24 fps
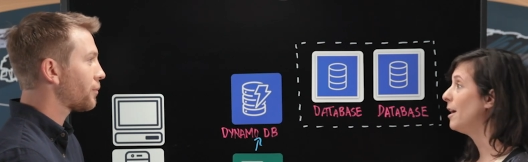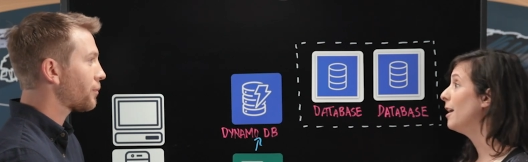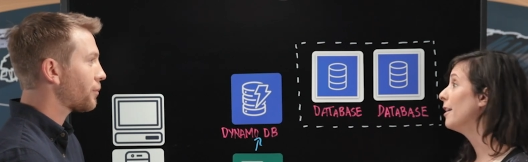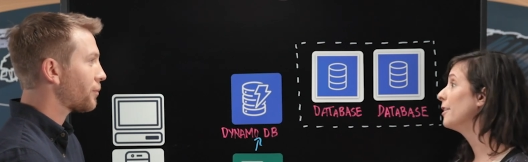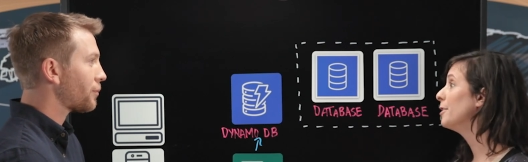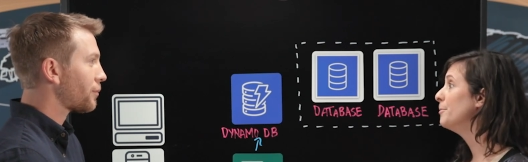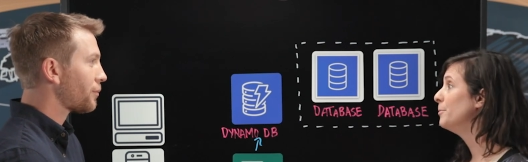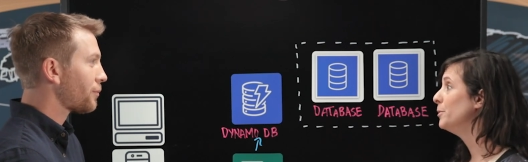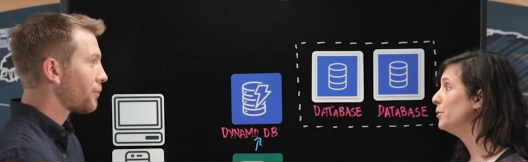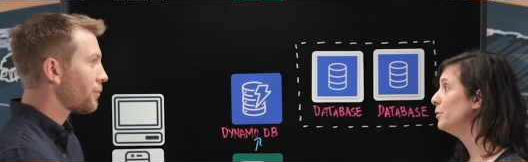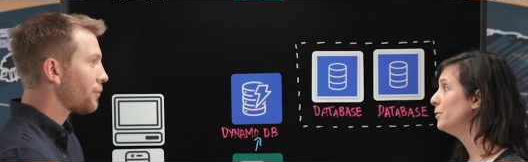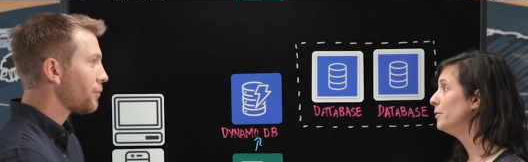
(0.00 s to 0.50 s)

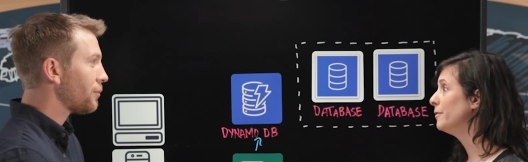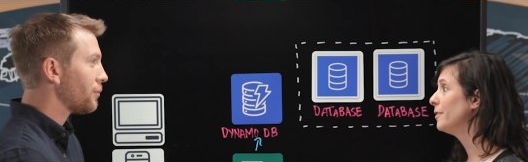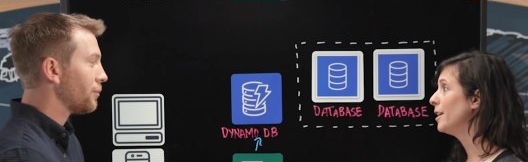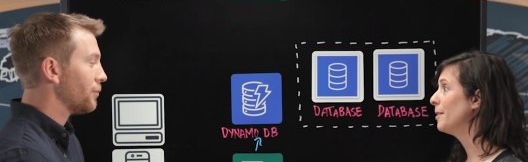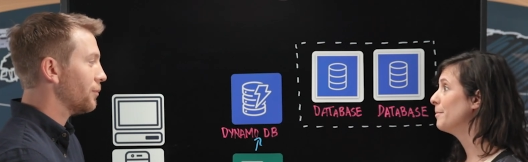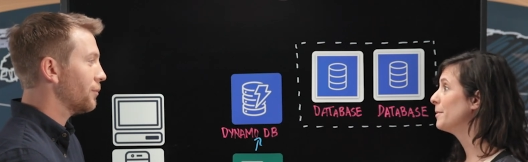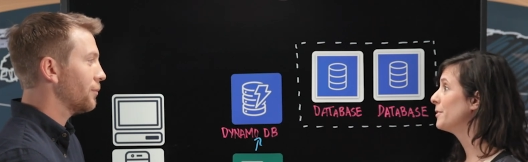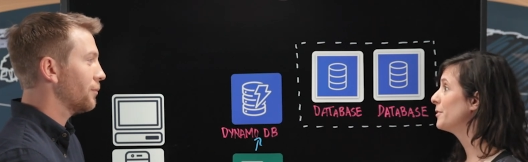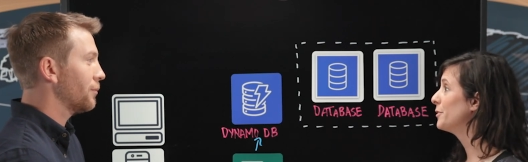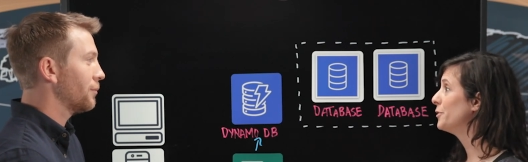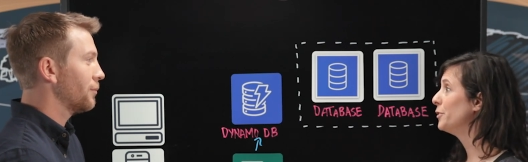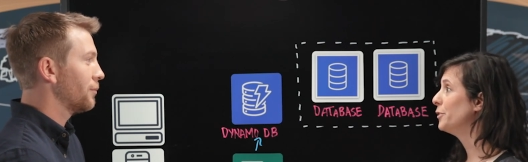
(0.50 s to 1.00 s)
Speaker 1: on the move?
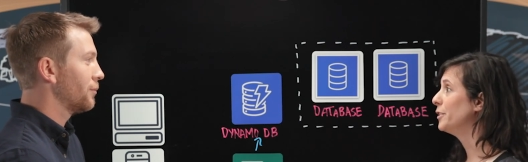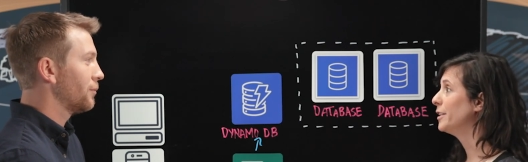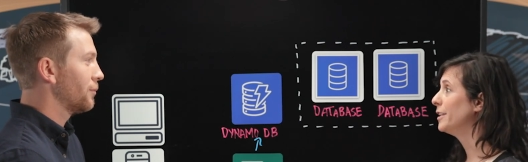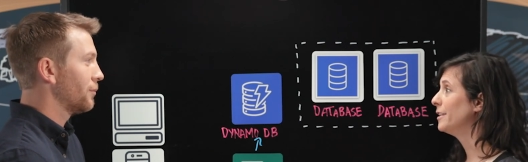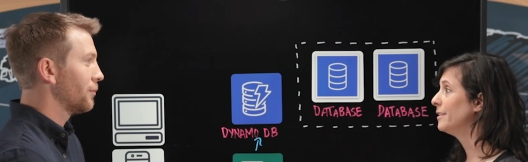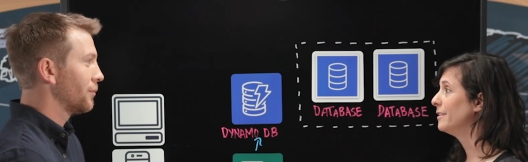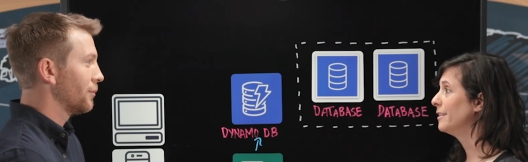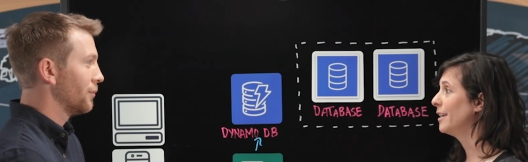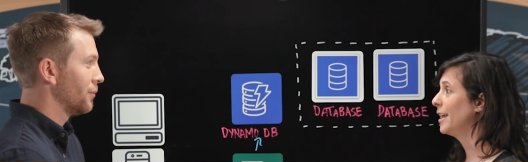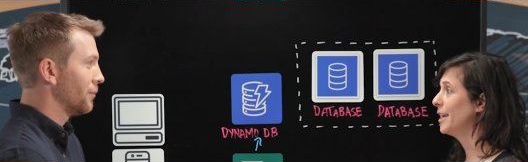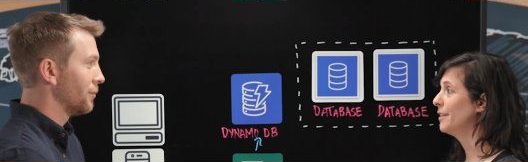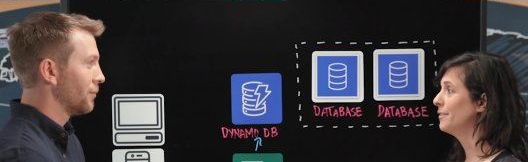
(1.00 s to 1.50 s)
I'm a
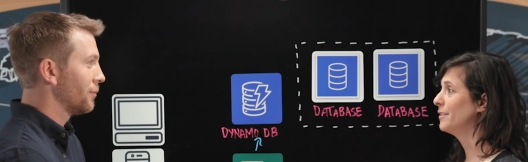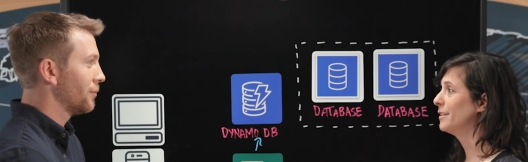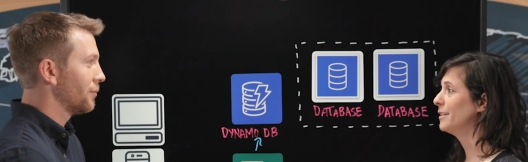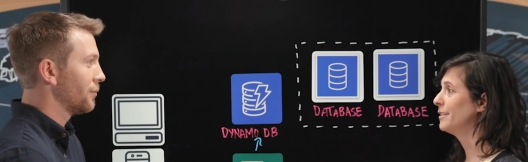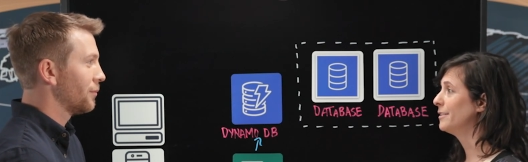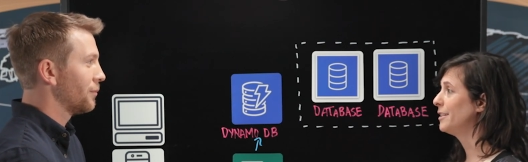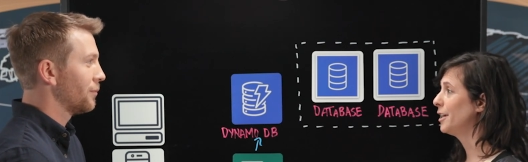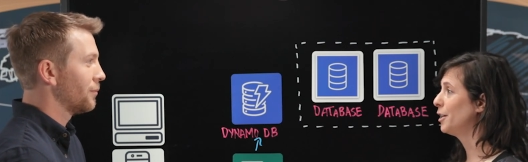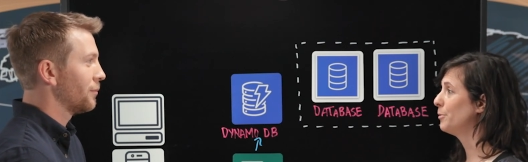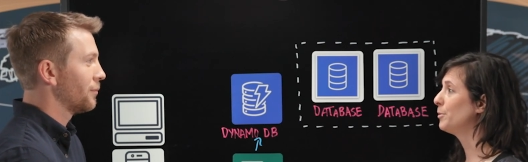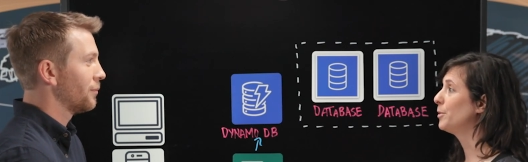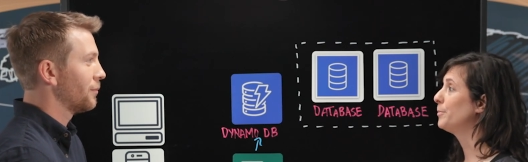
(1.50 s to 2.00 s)
student and mm -hmm. I have
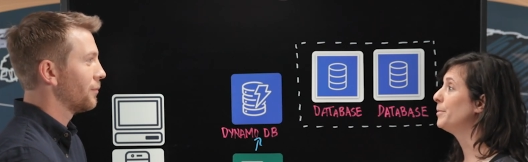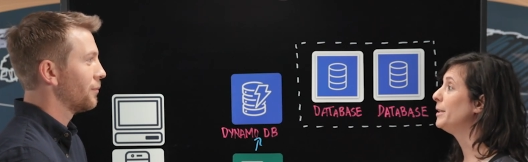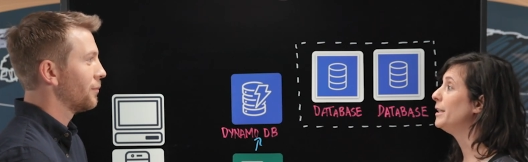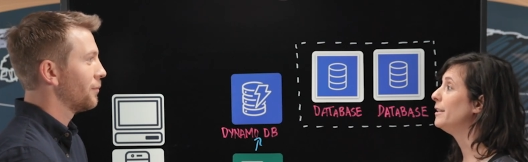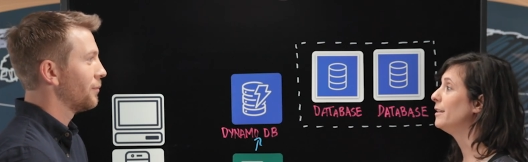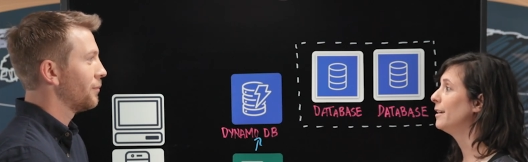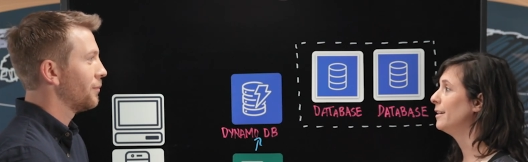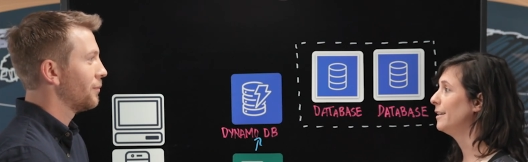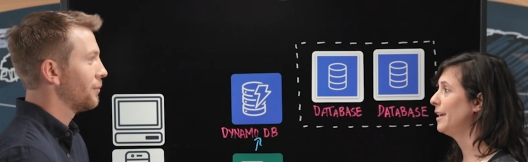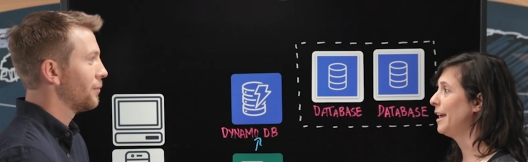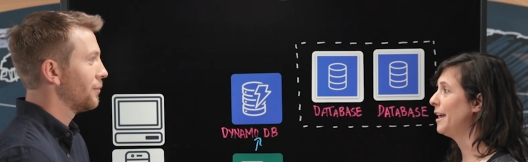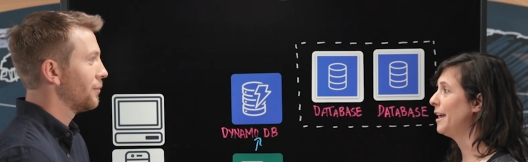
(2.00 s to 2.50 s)
mm-hmm. a terrible peanut